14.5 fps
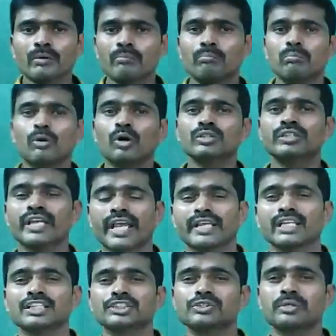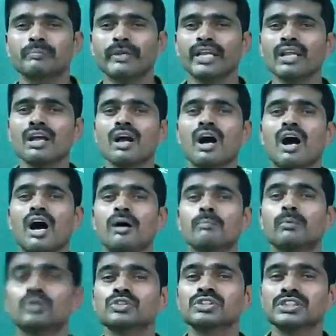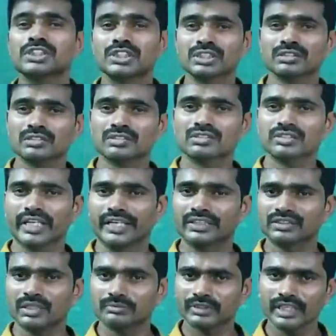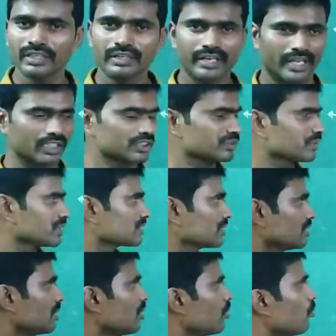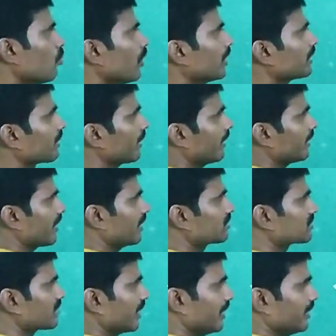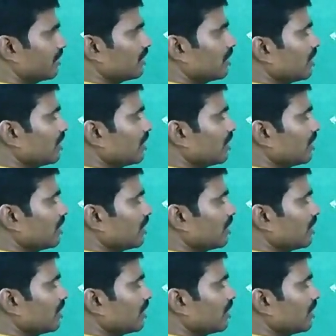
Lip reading: both angles should be opposite sides of the transversal. One right hand side.